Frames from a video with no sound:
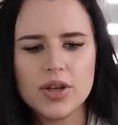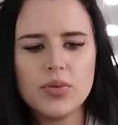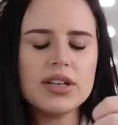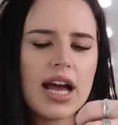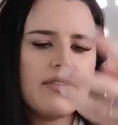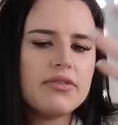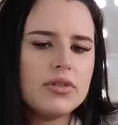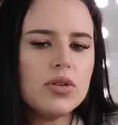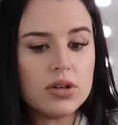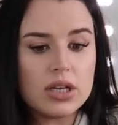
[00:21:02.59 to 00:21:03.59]
You wouldn't have,
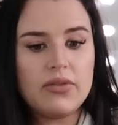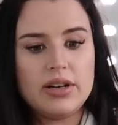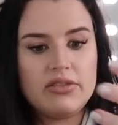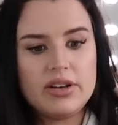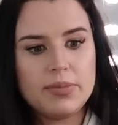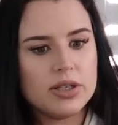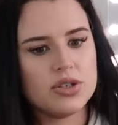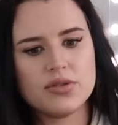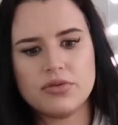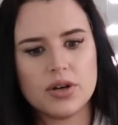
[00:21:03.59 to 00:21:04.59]
you could have a lovely
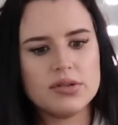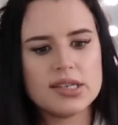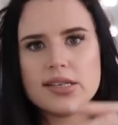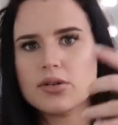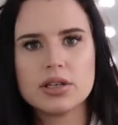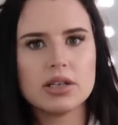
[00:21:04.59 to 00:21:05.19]
bunch of roses or